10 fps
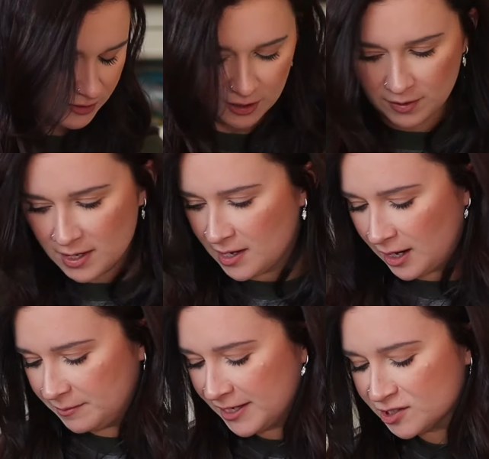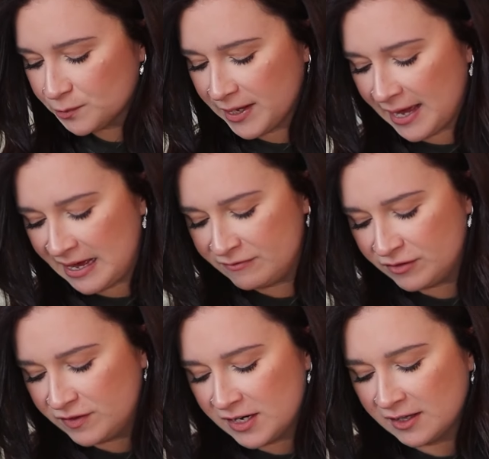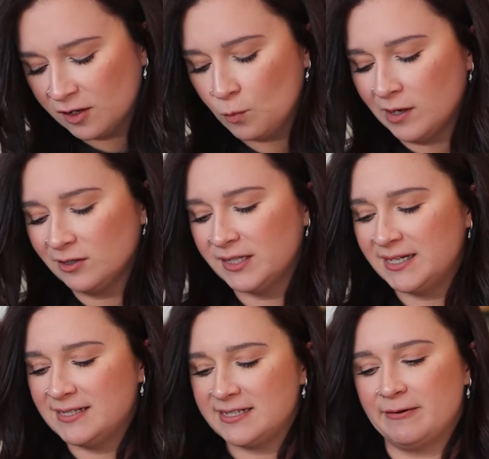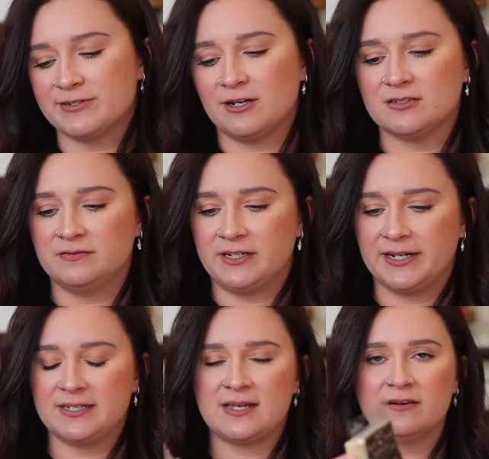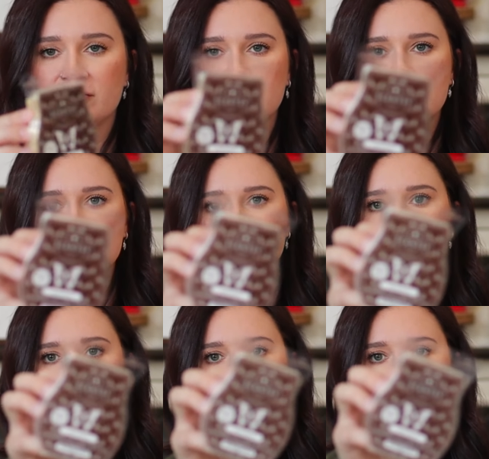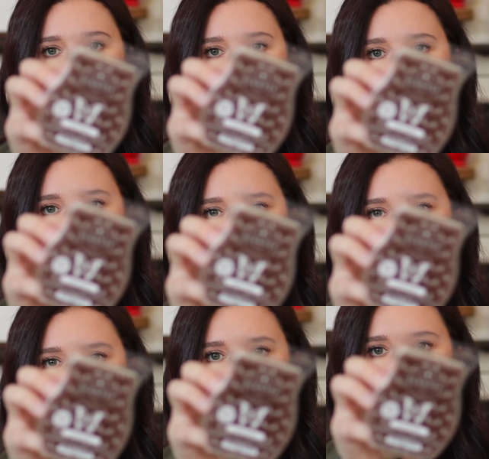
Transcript: so um, next we have Vanilla Walnut. I was also very excited for this. This